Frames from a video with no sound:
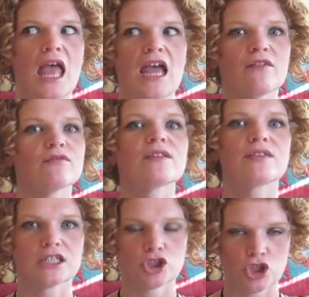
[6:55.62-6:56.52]

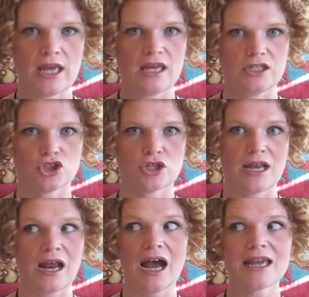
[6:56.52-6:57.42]
everything changed,
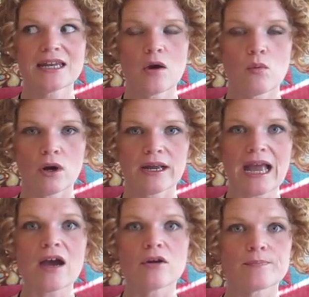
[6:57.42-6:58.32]
and I now work
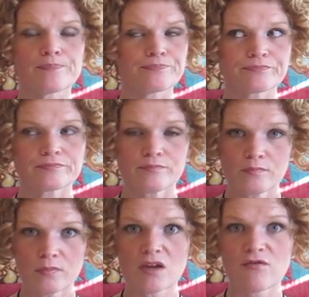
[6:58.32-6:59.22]
out
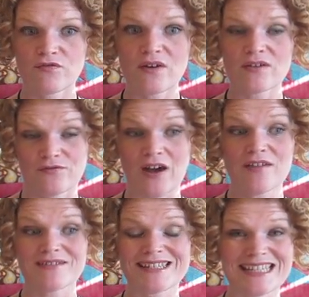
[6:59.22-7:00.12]
f
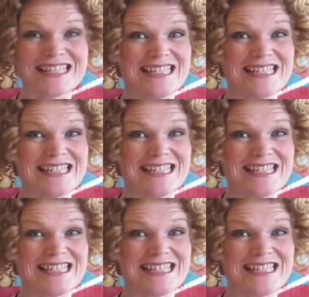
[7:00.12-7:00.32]
five to six